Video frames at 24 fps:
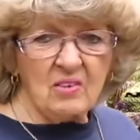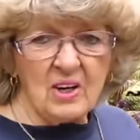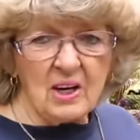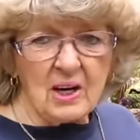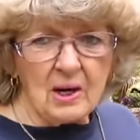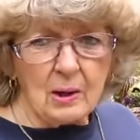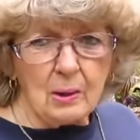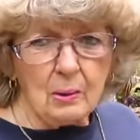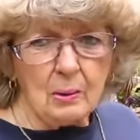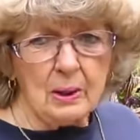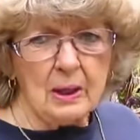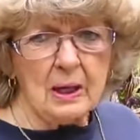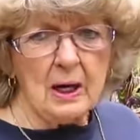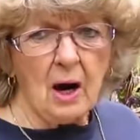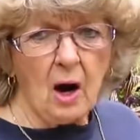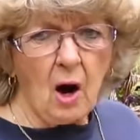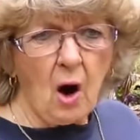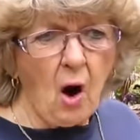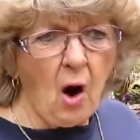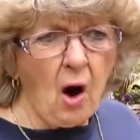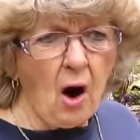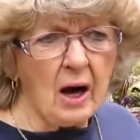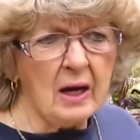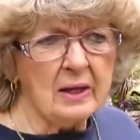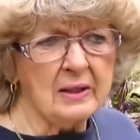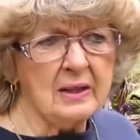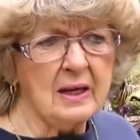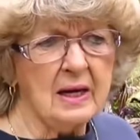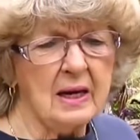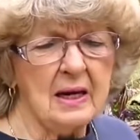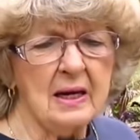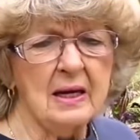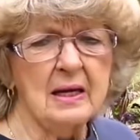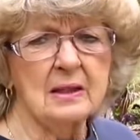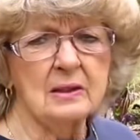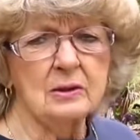very hot
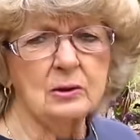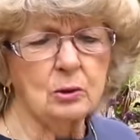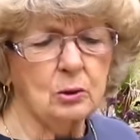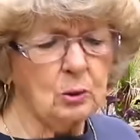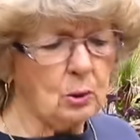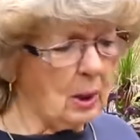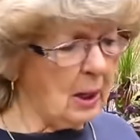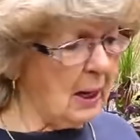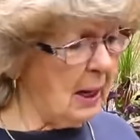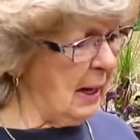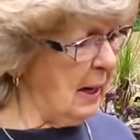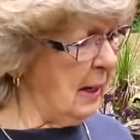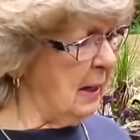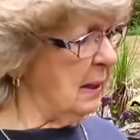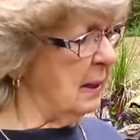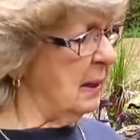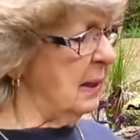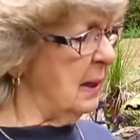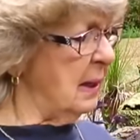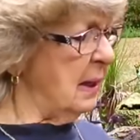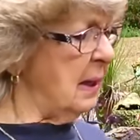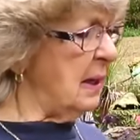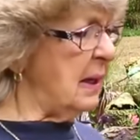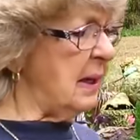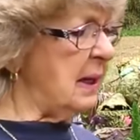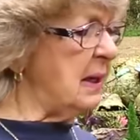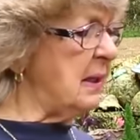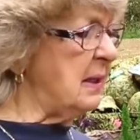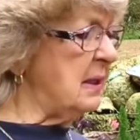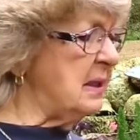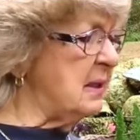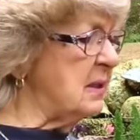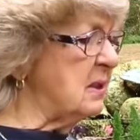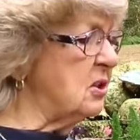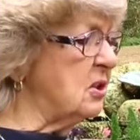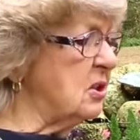and dry,
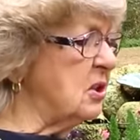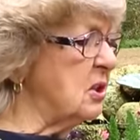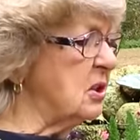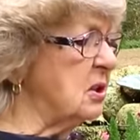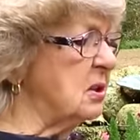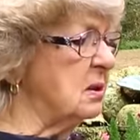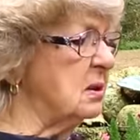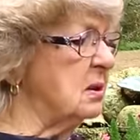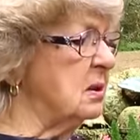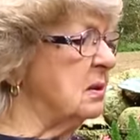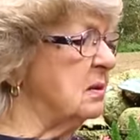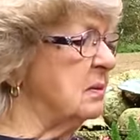and it's just